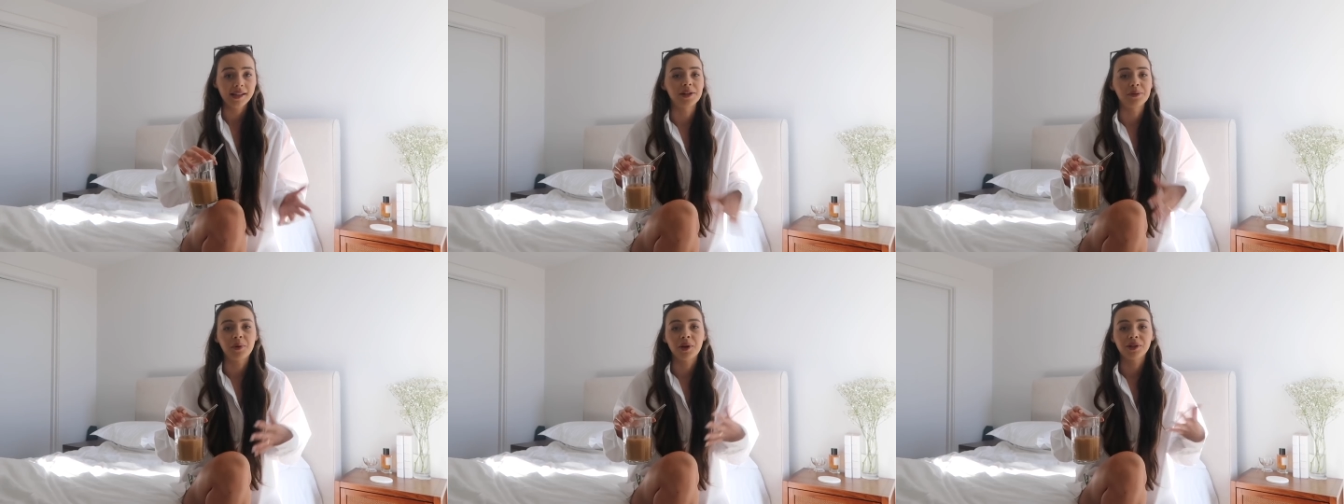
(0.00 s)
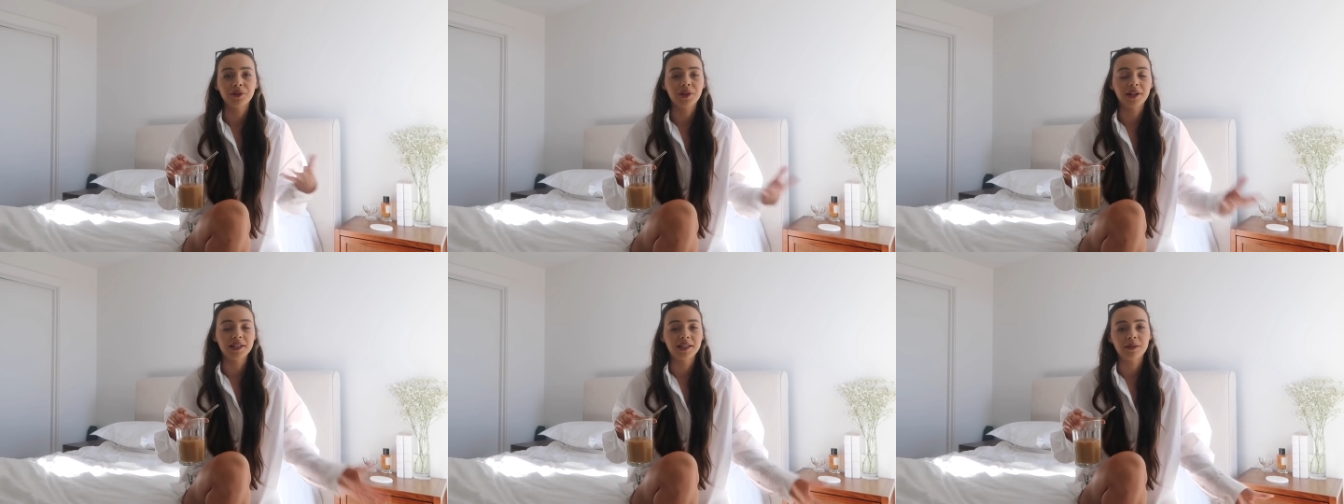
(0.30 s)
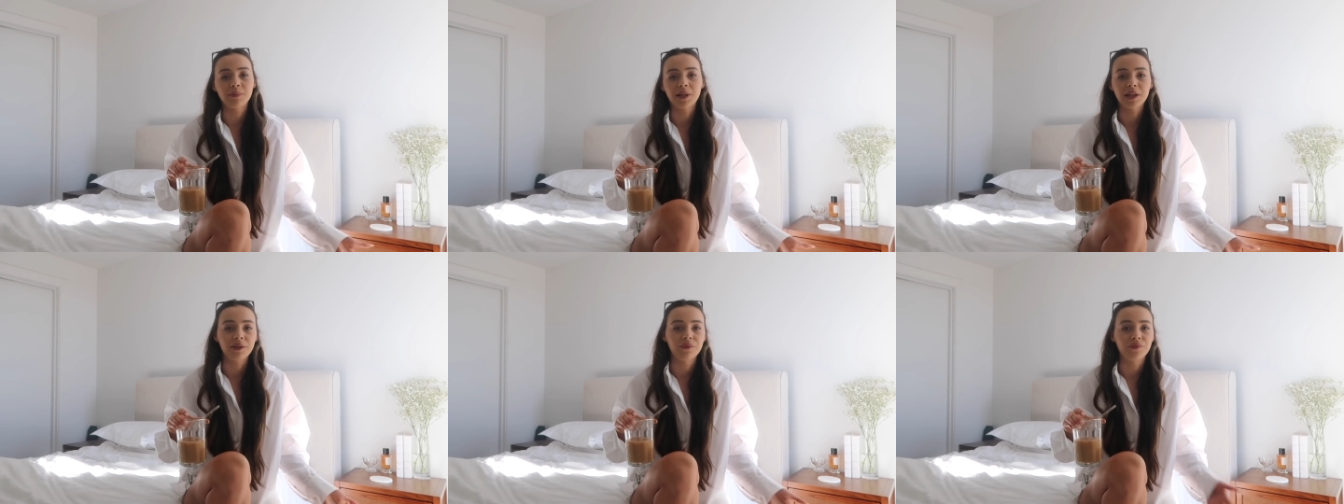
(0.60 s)
Didn't want you guys
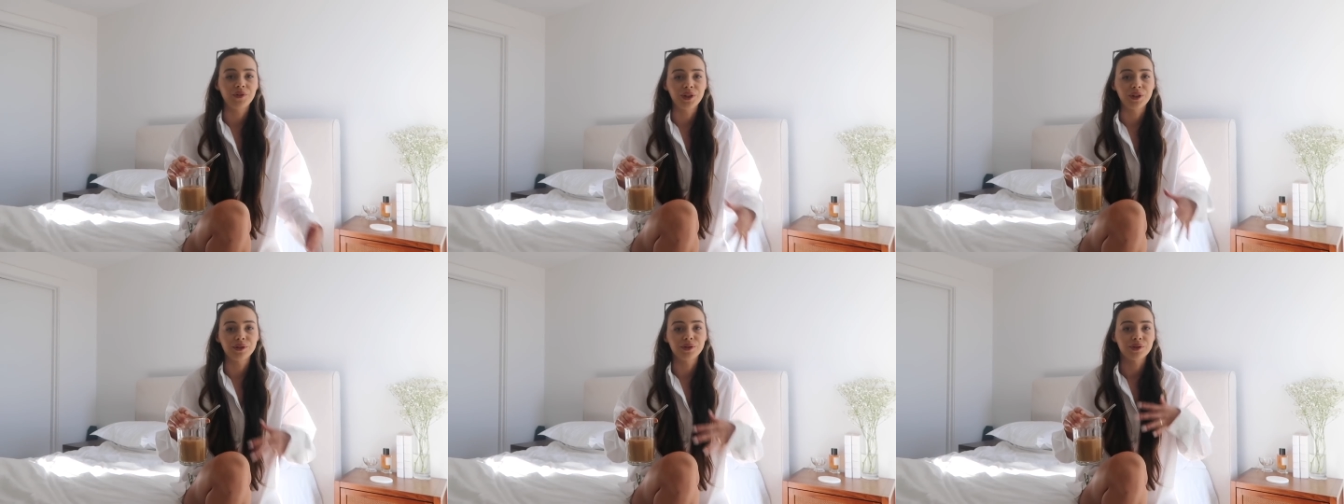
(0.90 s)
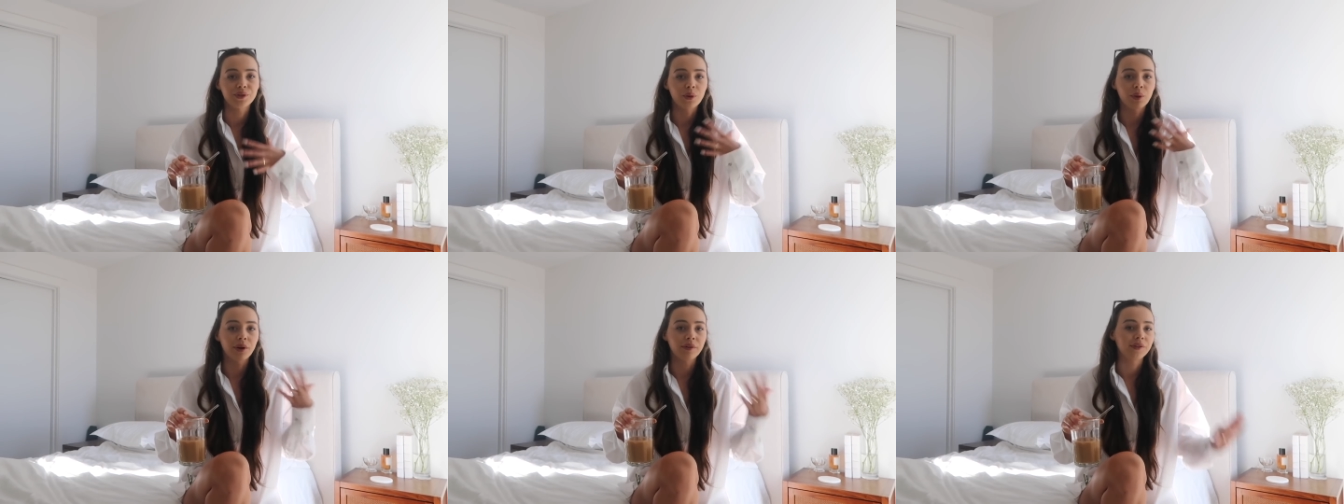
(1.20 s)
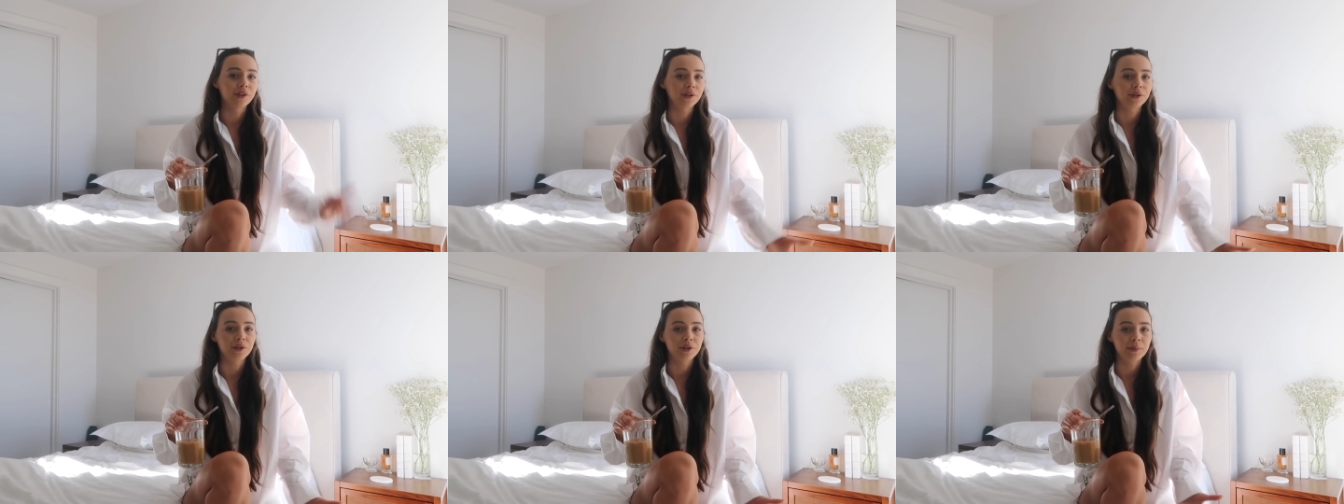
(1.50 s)
to be confused or
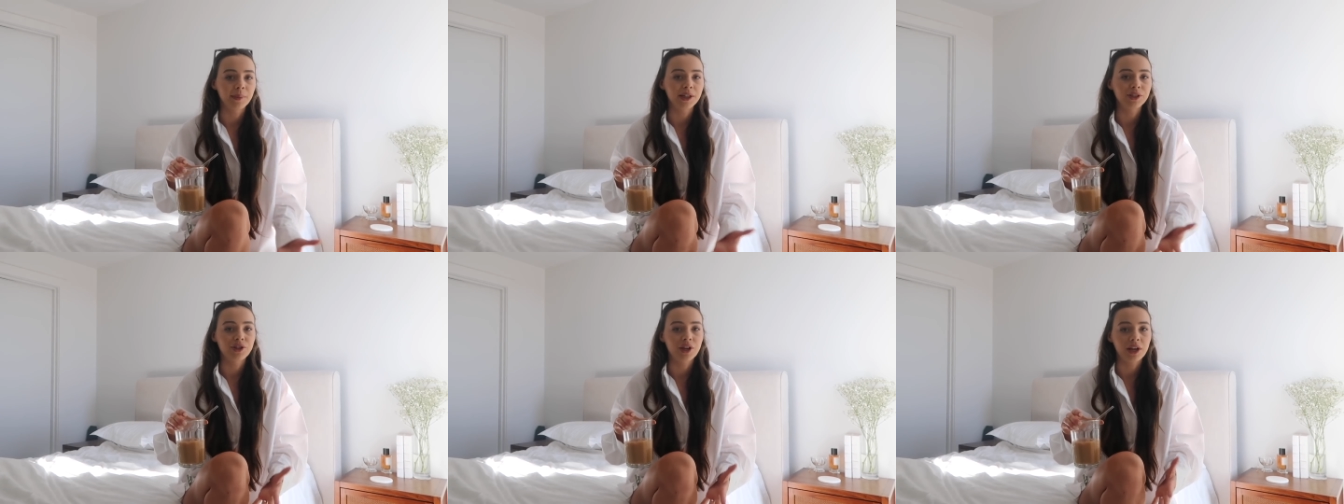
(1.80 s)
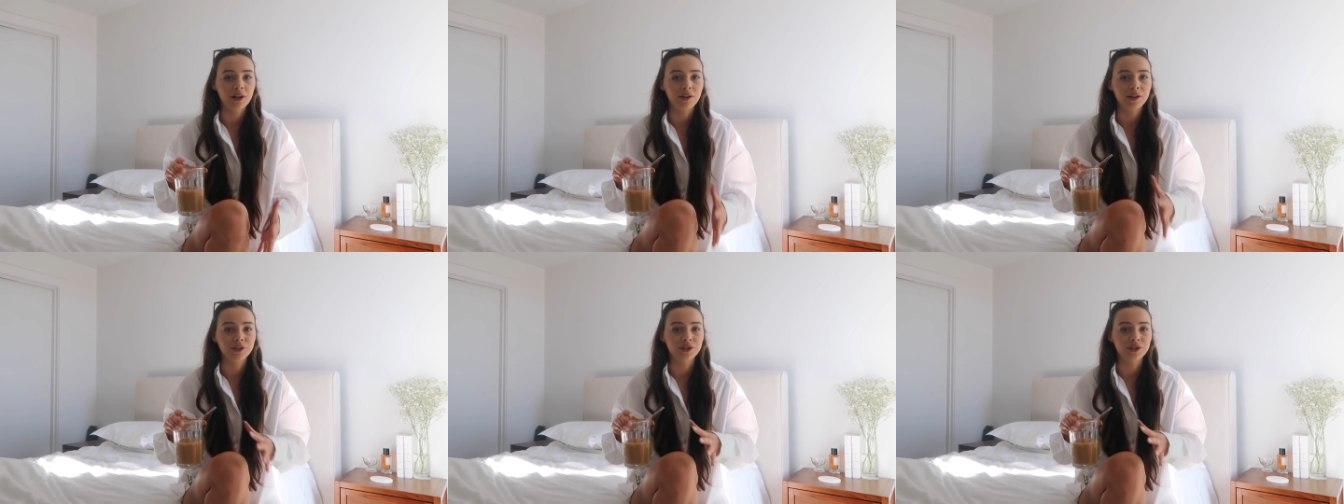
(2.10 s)
if you're new to my channel,